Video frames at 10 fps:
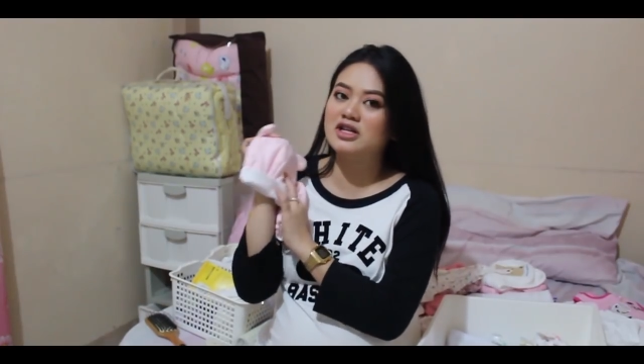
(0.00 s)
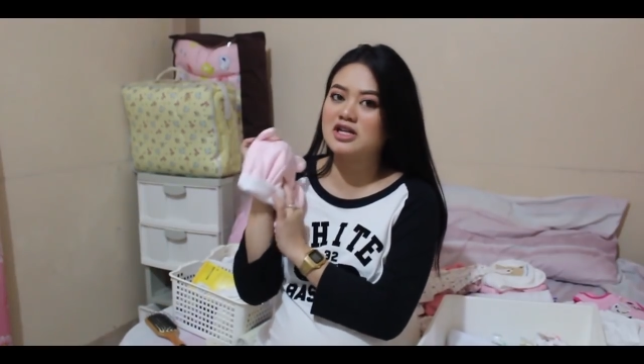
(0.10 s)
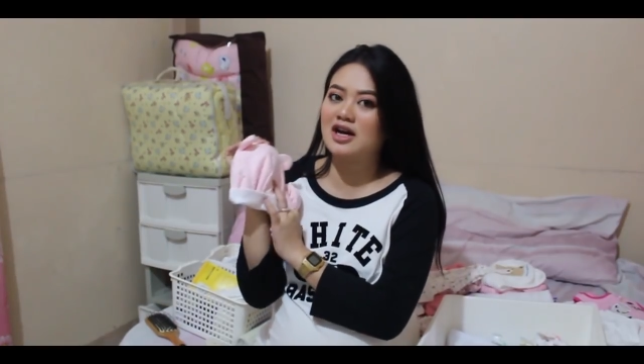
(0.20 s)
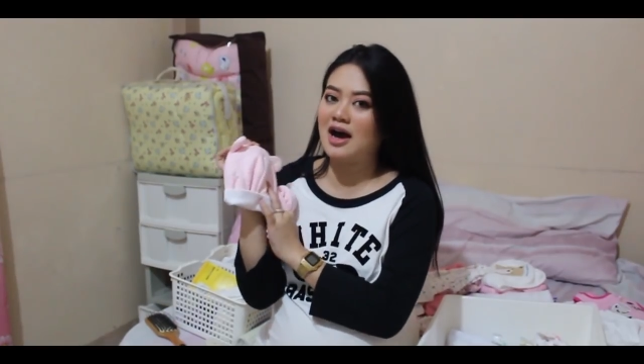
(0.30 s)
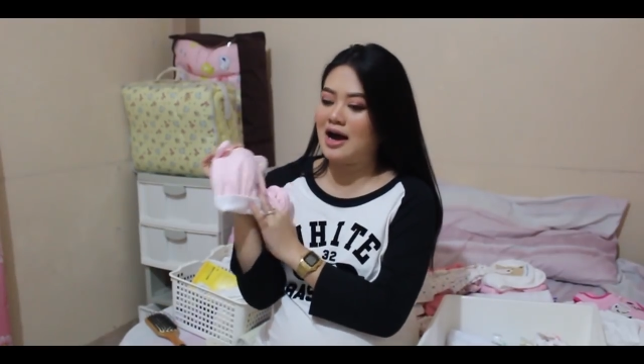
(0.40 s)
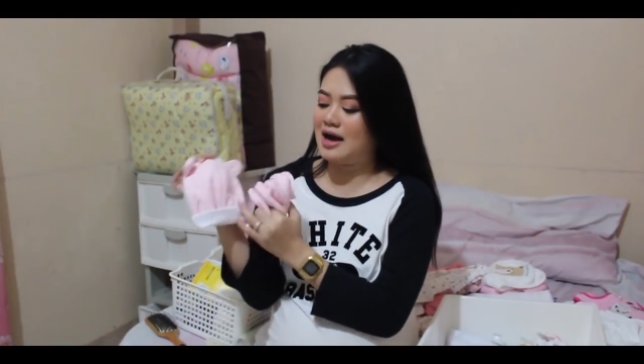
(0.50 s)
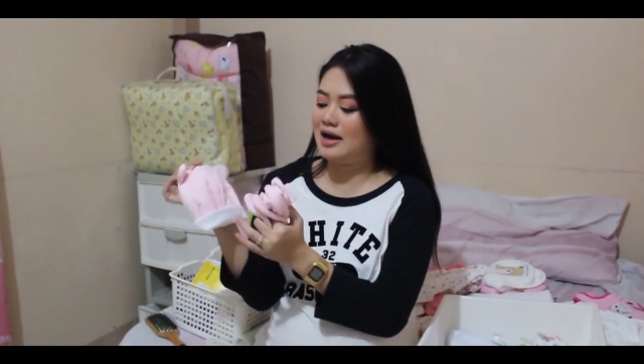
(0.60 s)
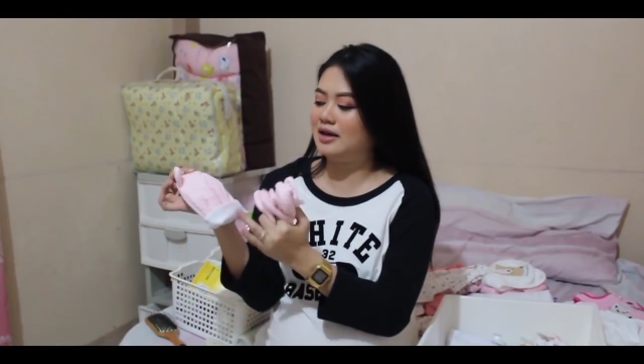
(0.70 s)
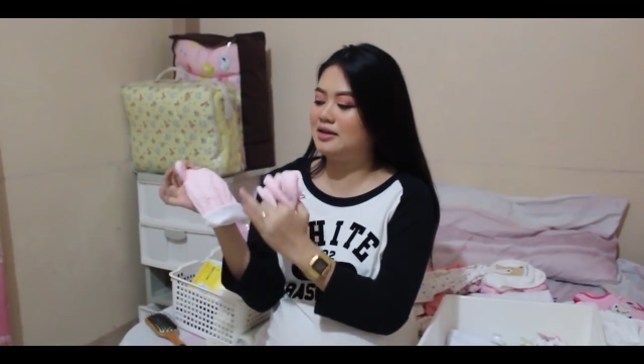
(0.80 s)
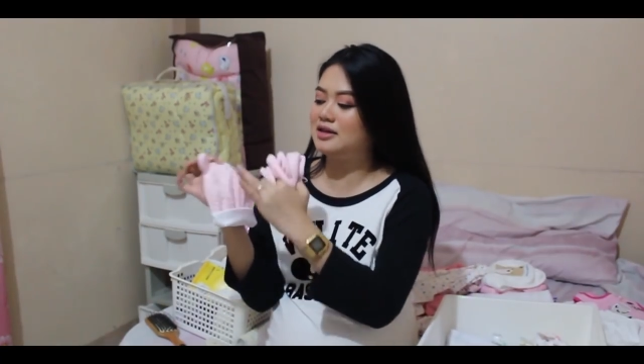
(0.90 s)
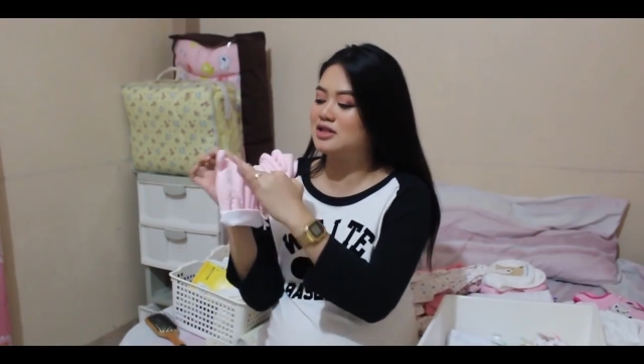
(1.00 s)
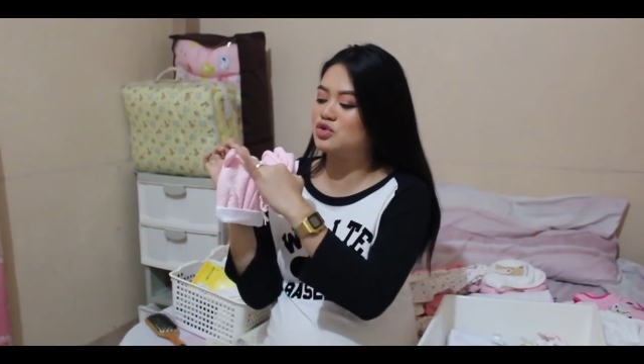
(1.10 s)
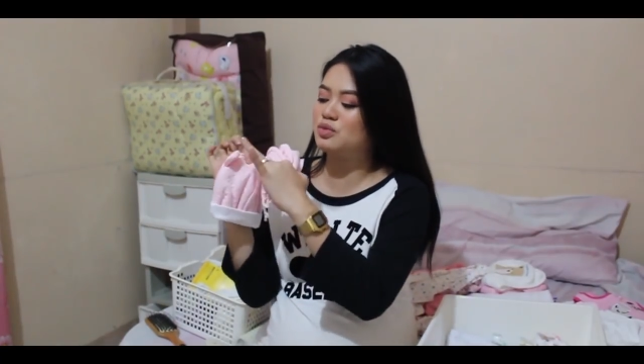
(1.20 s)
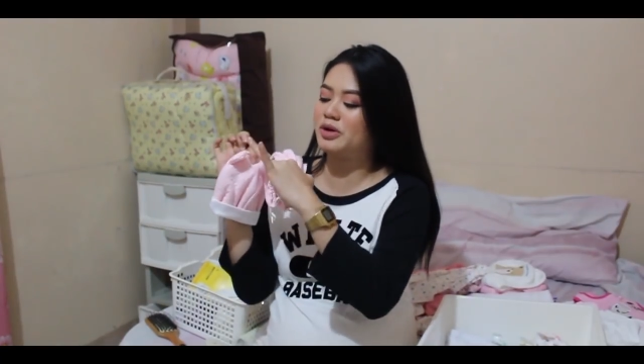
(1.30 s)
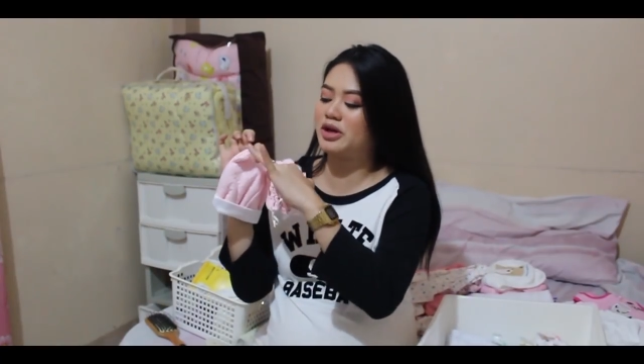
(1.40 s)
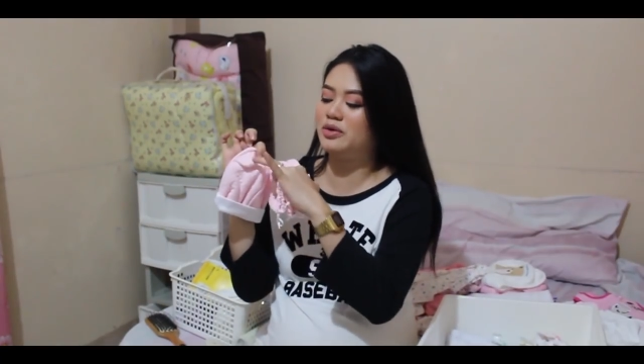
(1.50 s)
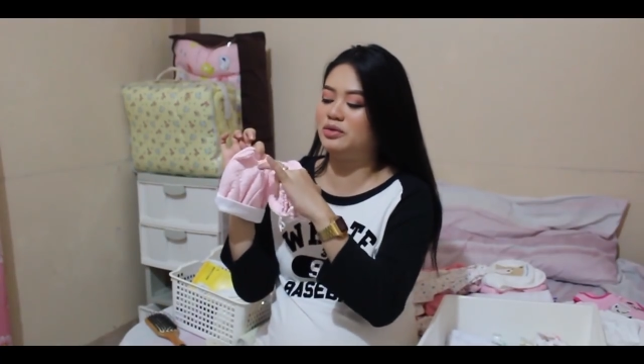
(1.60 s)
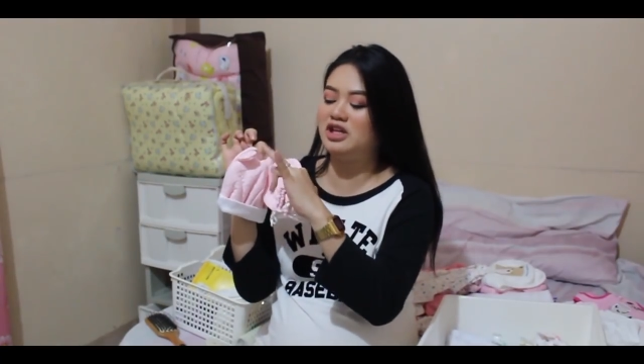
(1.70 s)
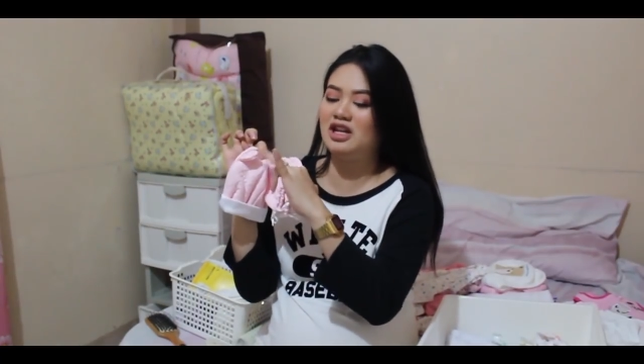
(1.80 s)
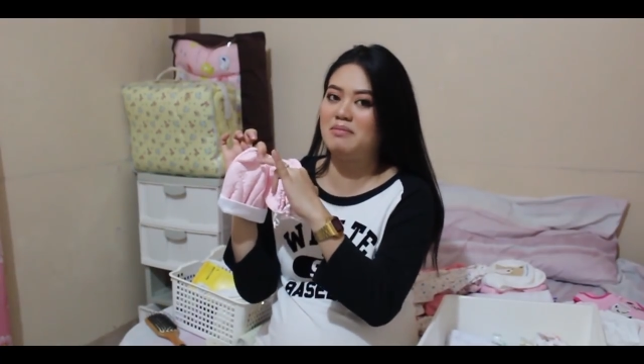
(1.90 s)
na siyang hat na super
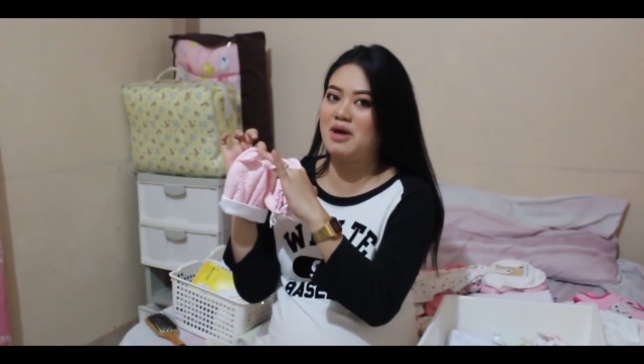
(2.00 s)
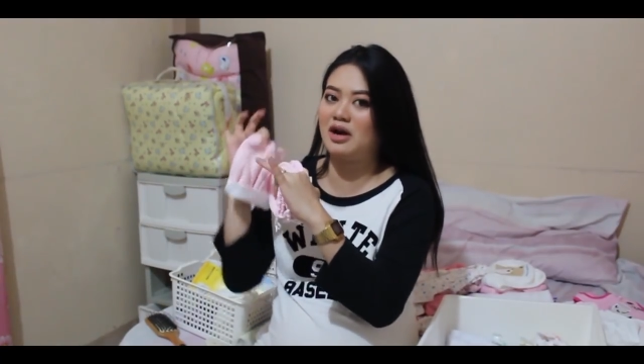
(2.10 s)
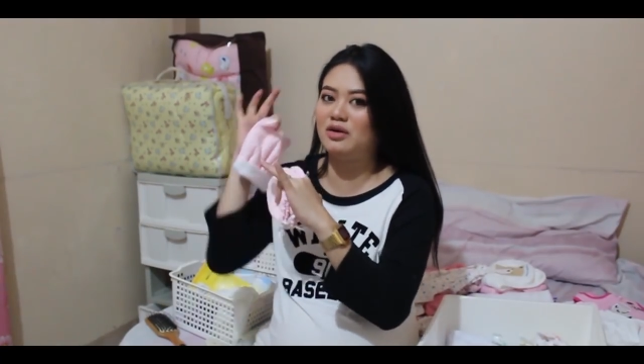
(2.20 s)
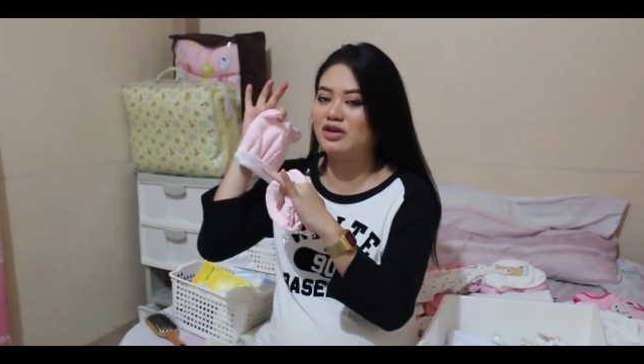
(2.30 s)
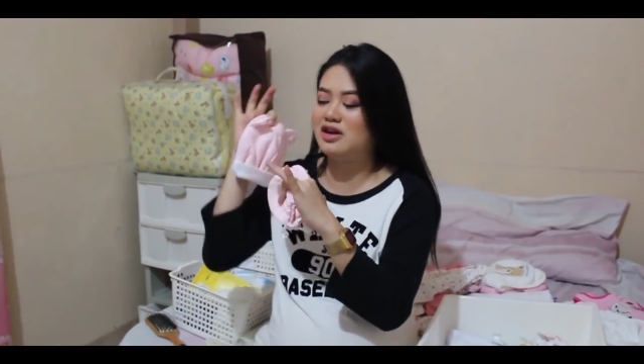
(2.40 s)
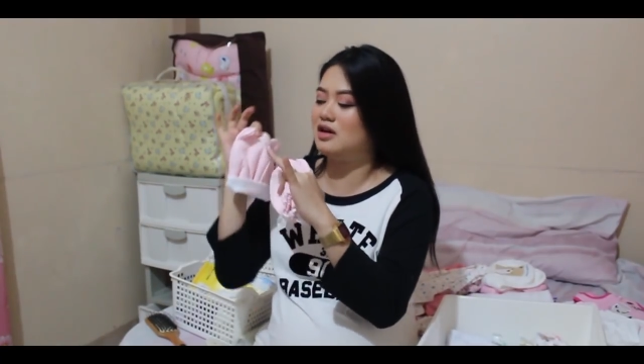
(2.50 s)
cute na merong